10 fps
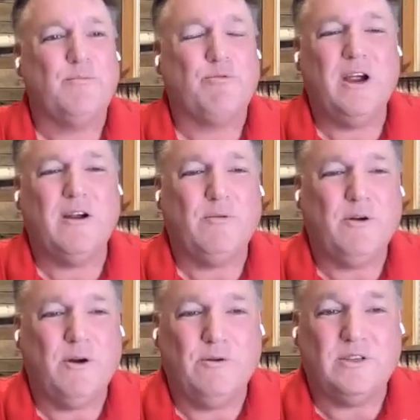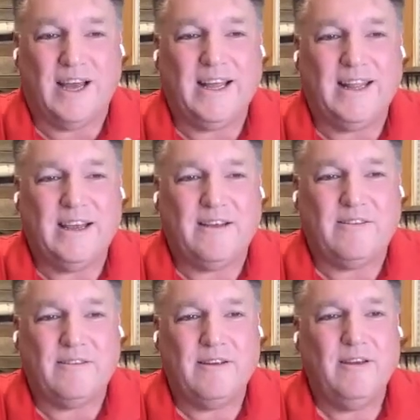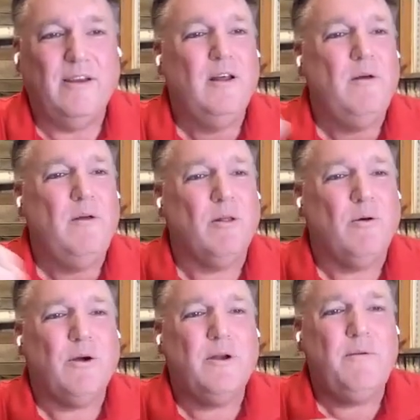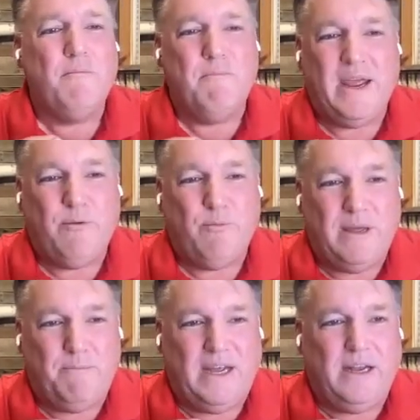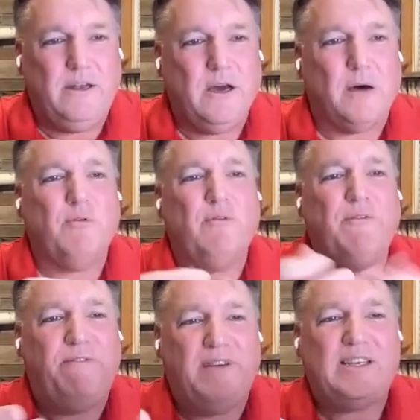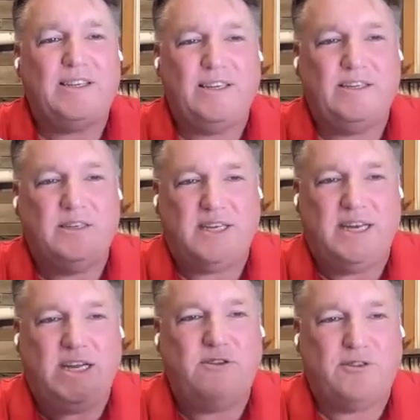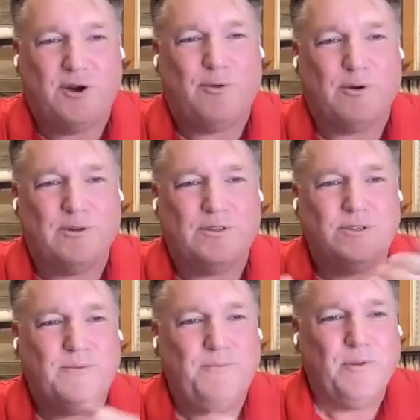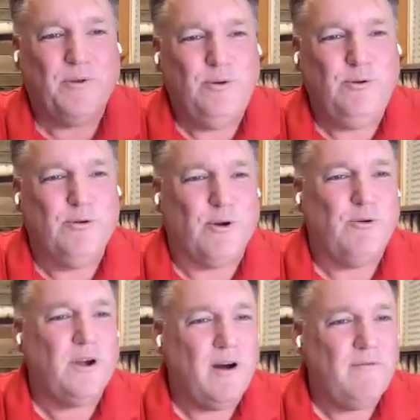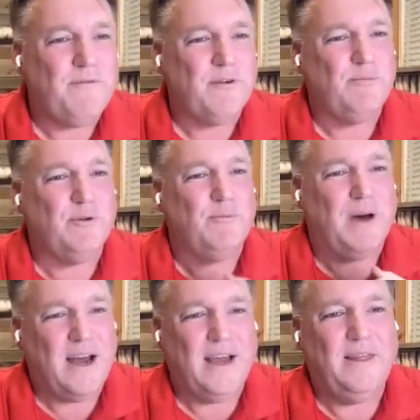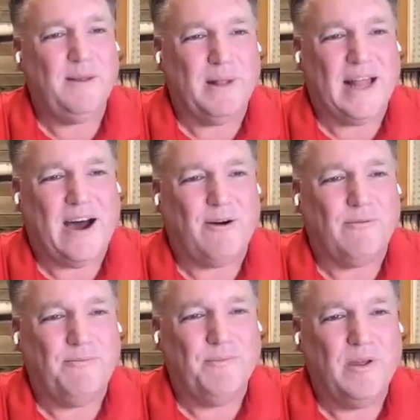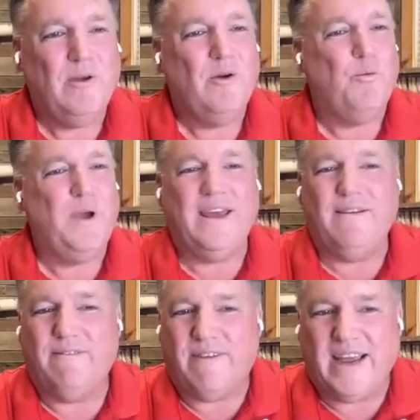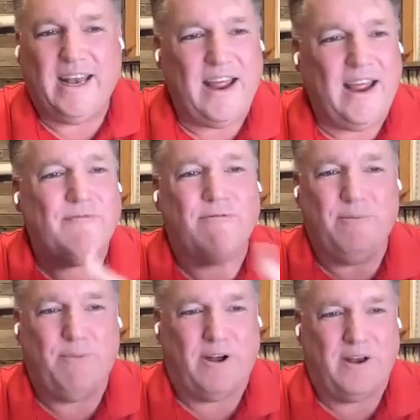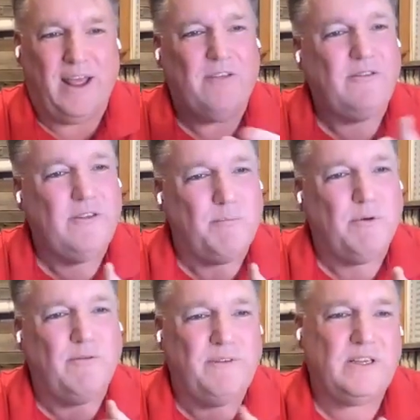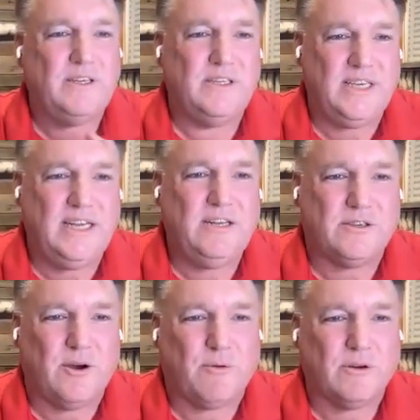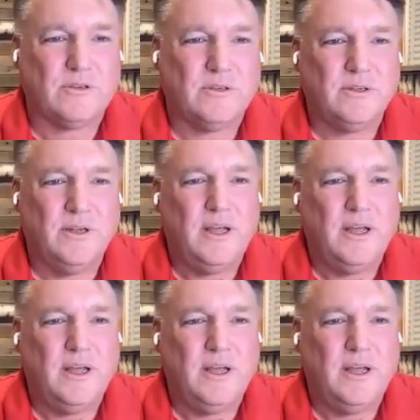The prayer goes like this Lord, may we be double fisted seed sowers who grow comfortable behind the plow. Mm-hmm. We invite everyone as double fisted seed sowers.